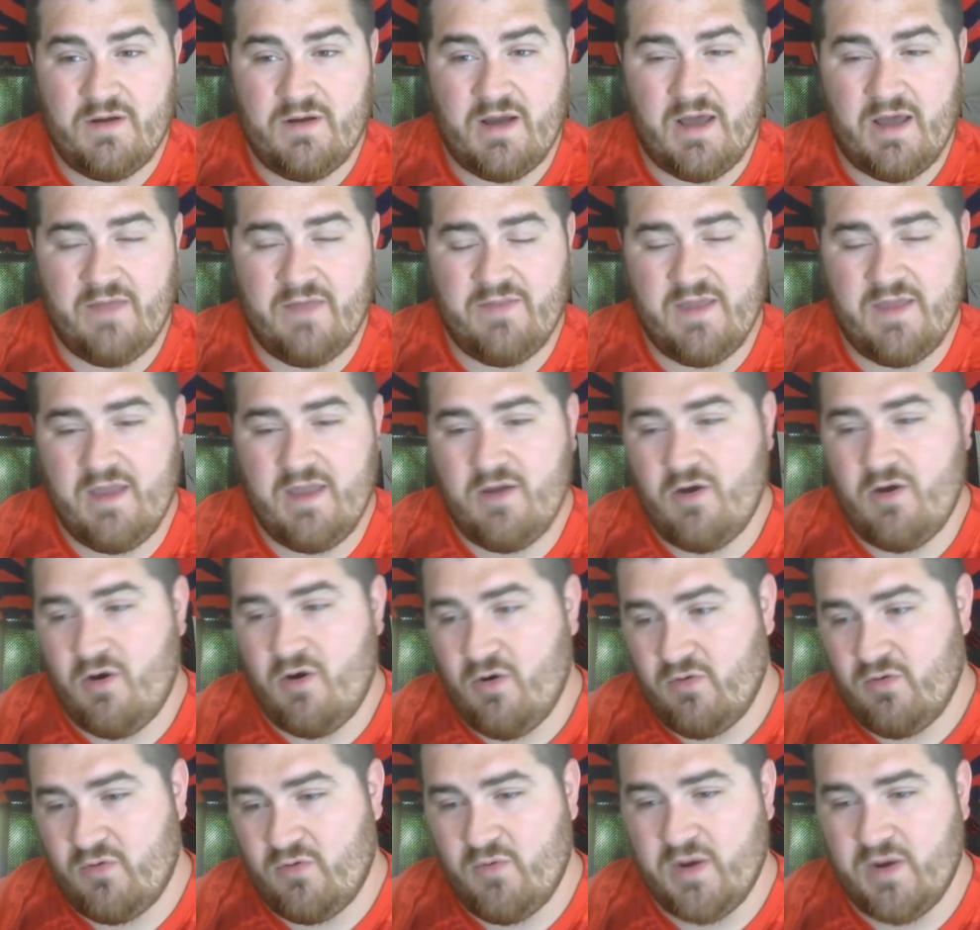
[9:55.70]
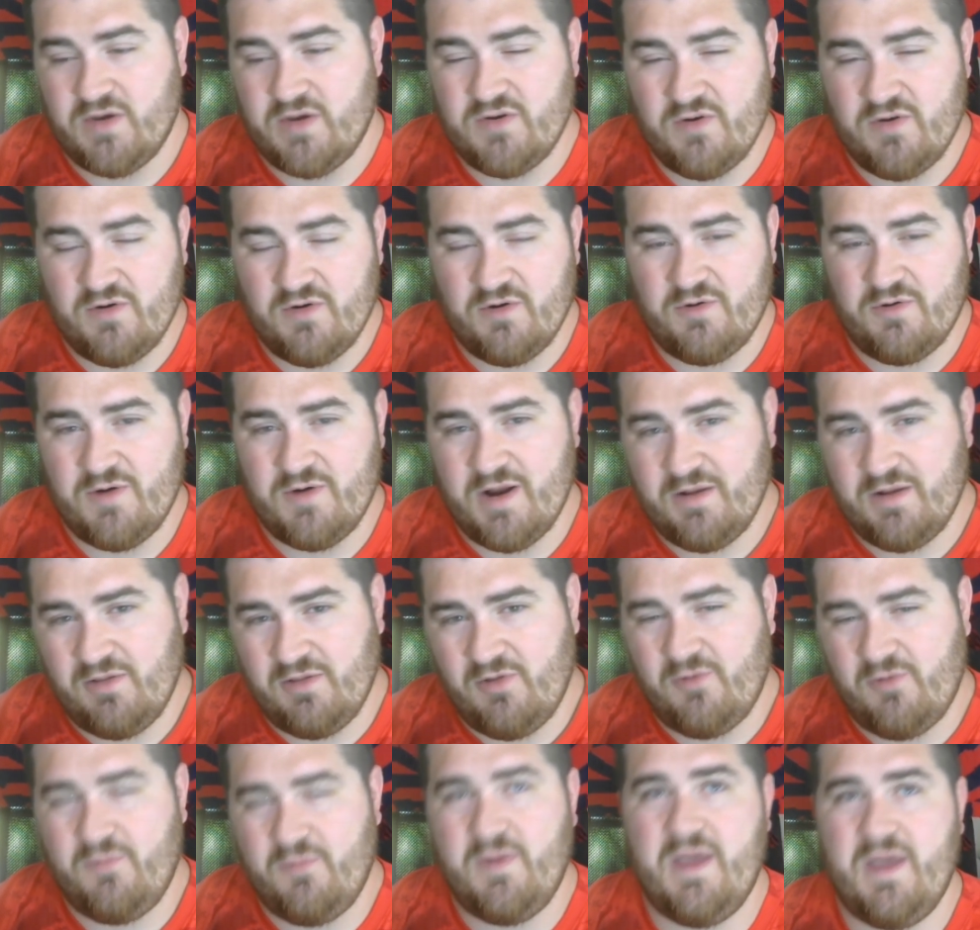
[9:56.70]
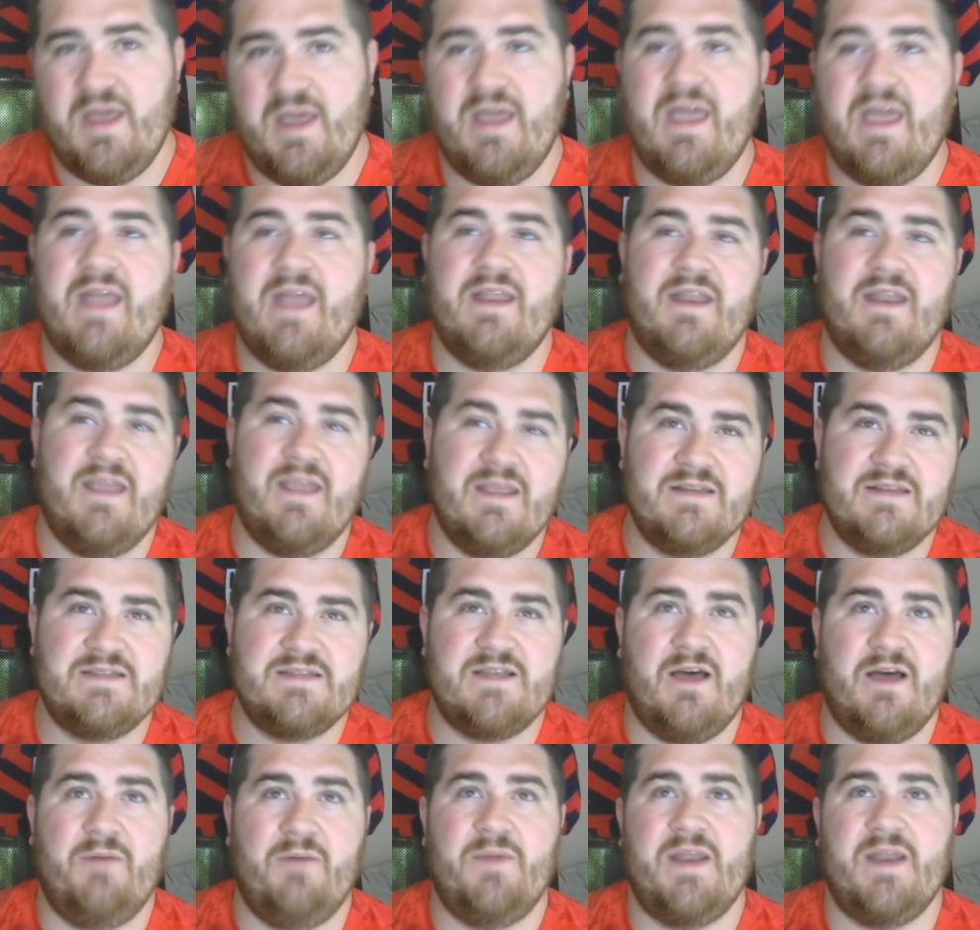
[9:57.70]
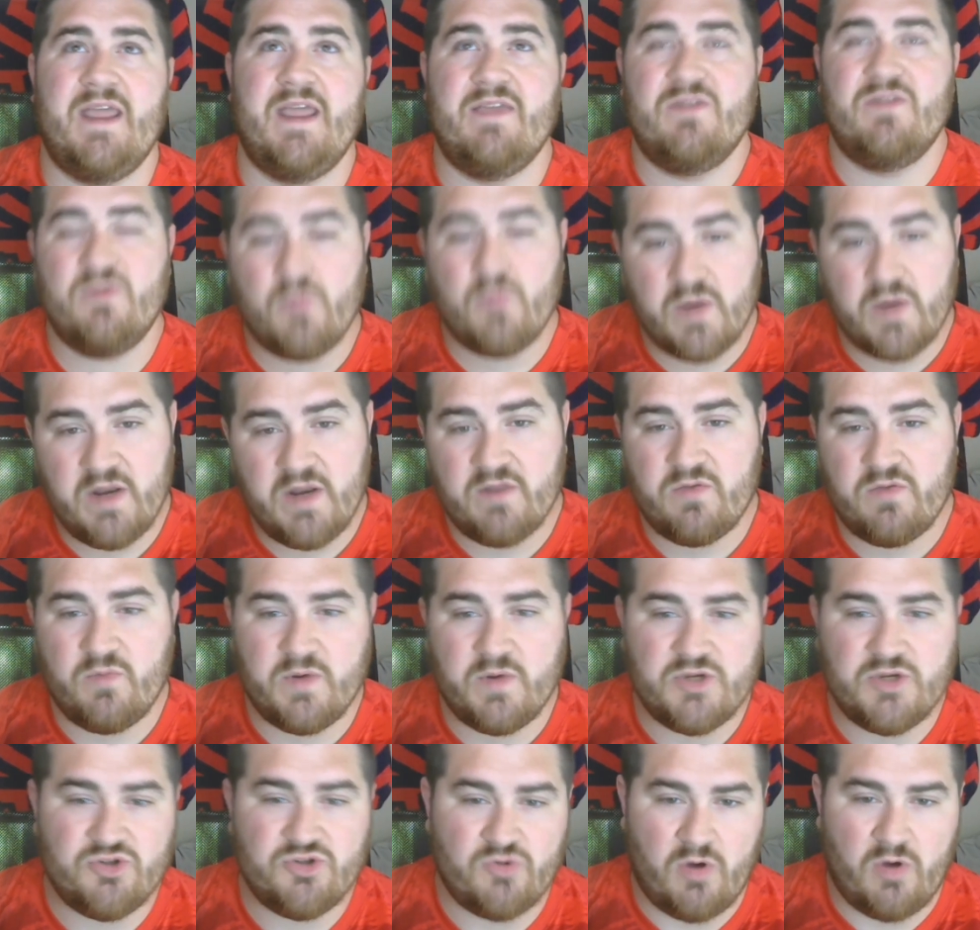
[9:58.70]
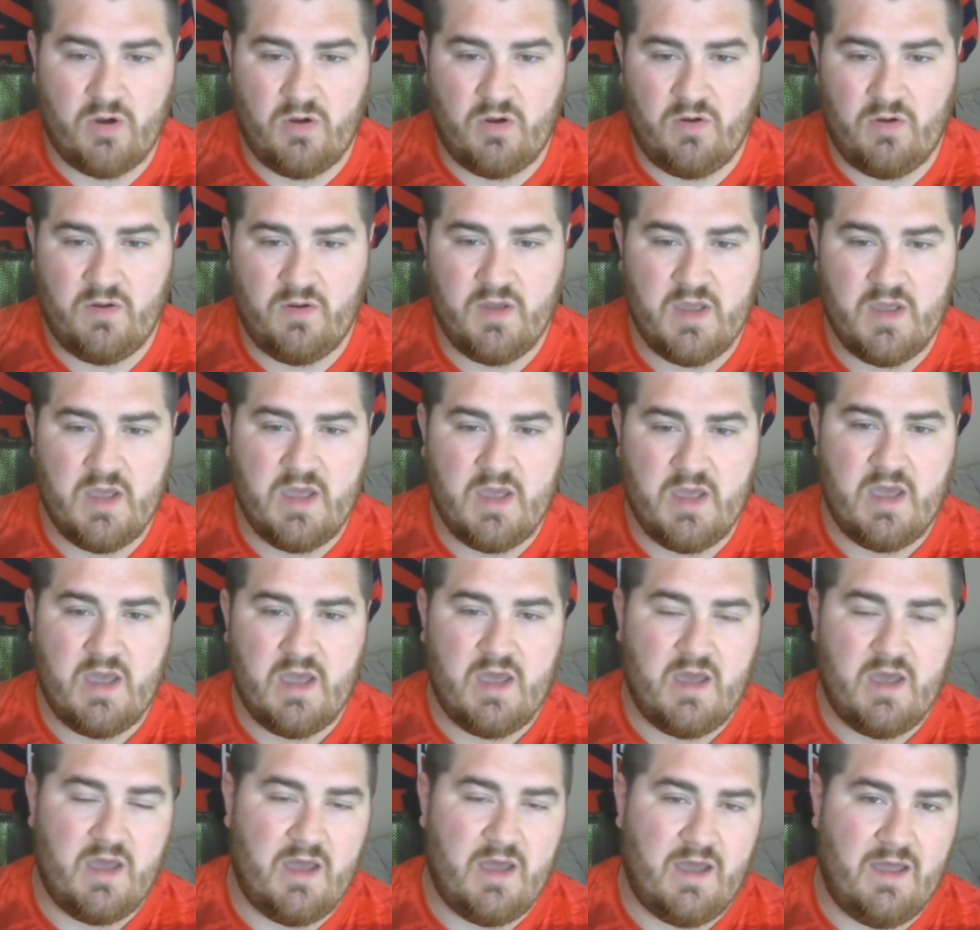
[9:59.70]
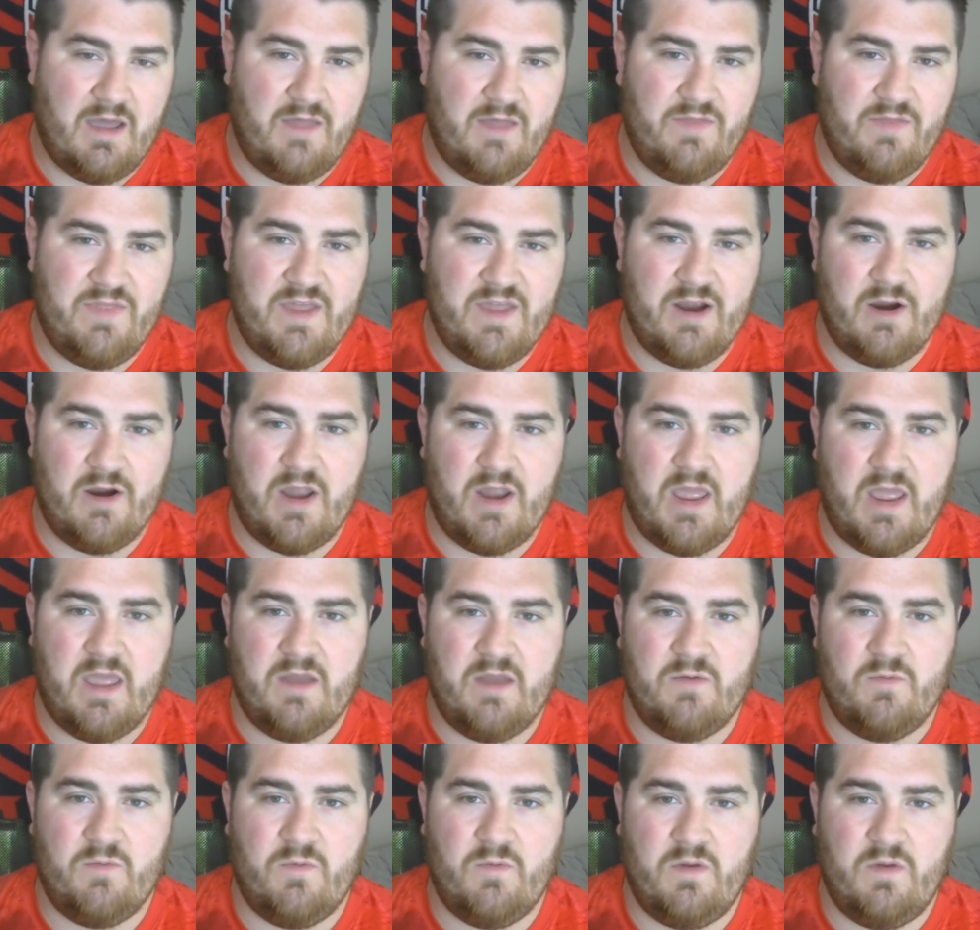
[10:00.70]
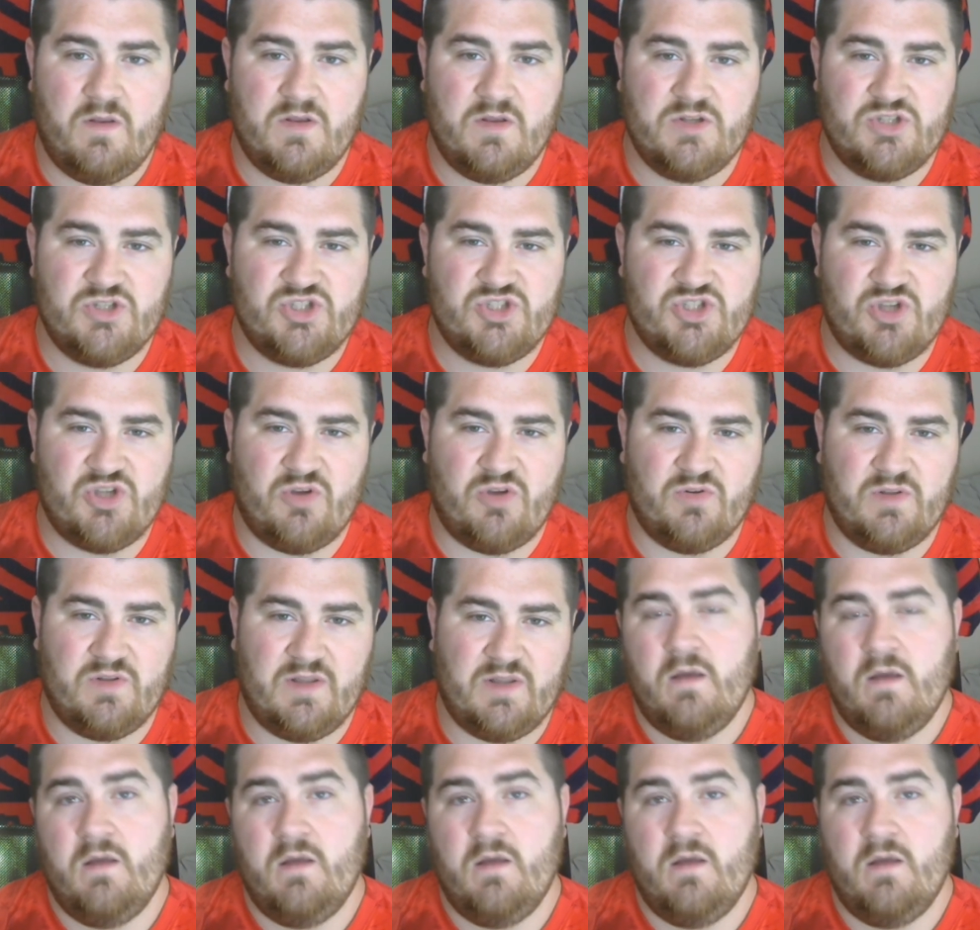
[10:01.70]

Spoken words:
I think Earthquake turning around a little bit, and it ends up in a 3-3 draw there in Salt.